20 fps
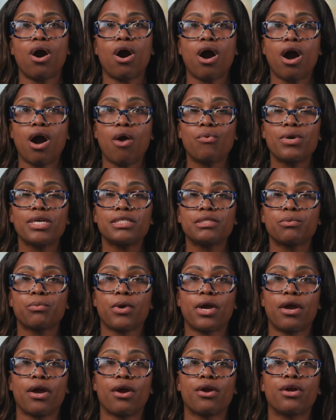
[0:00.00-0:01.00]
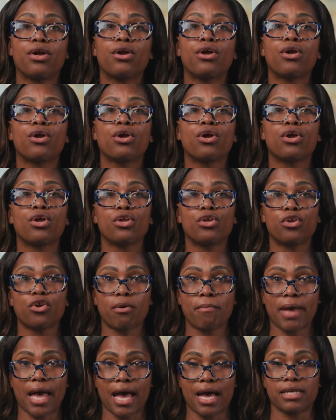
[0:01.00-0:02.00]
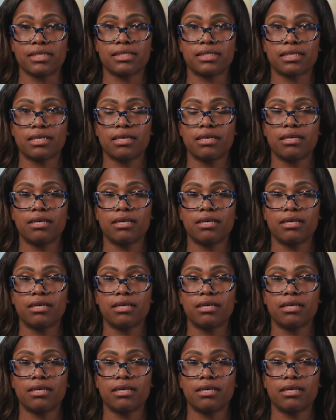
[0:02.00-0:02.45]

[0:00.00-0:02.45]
always wear your mask.